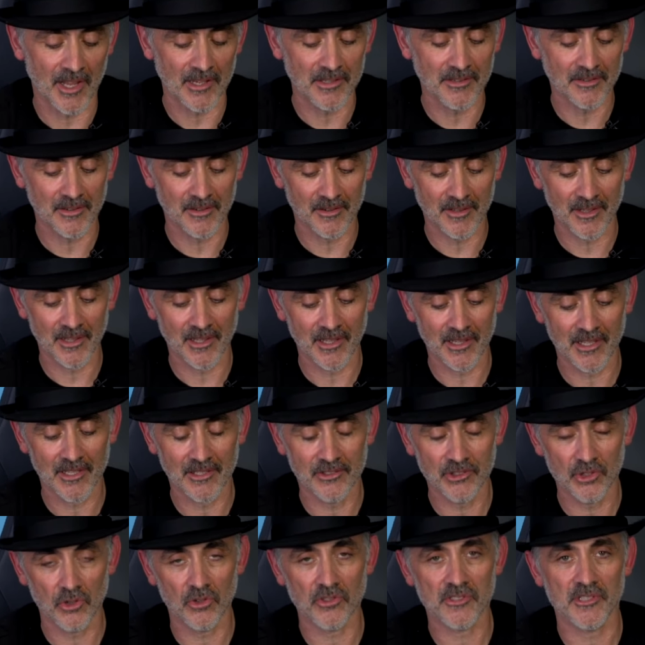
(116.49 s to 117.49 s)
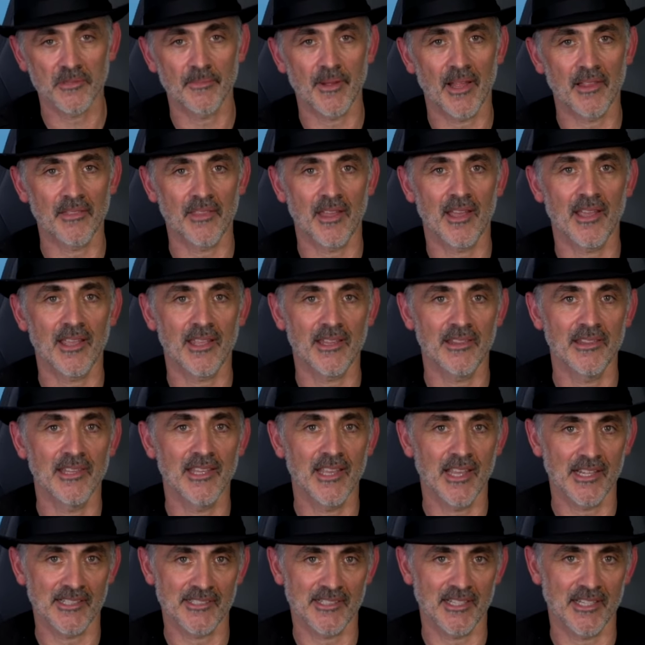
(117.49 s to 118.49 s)
And he talks about that in
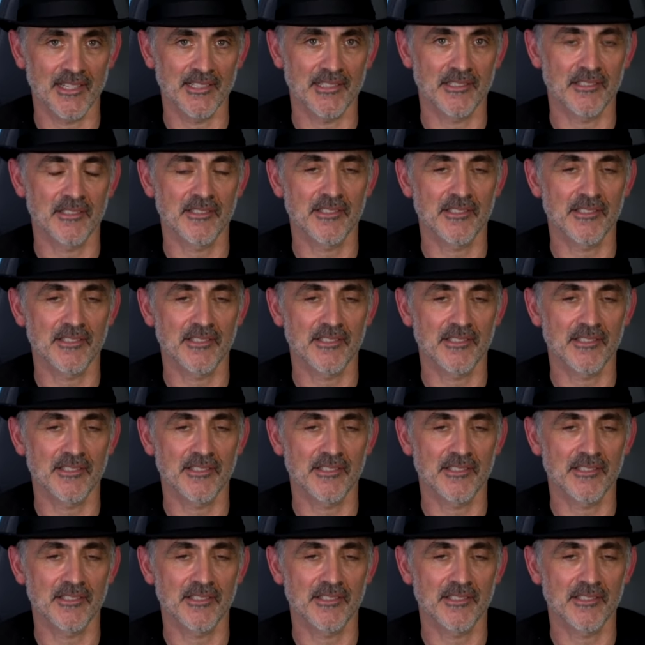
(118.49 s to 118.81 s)
the essays.